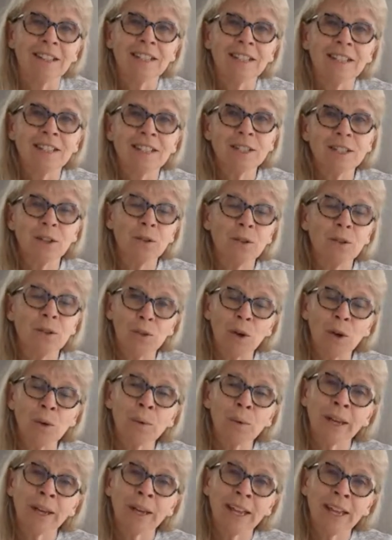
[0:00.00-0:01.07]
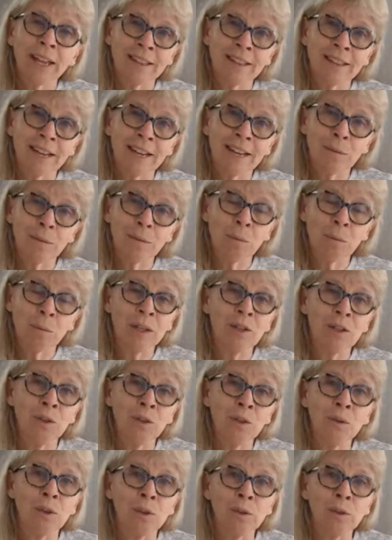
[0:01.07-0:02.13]
So you don't get that when
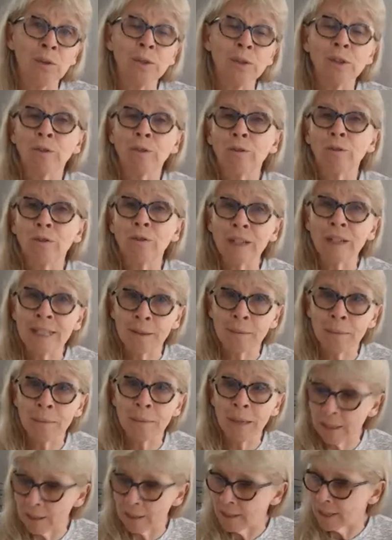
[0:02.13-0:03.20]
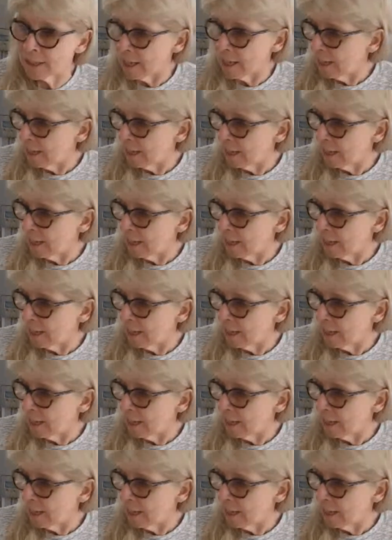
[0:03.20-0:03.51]
you use freezer mates.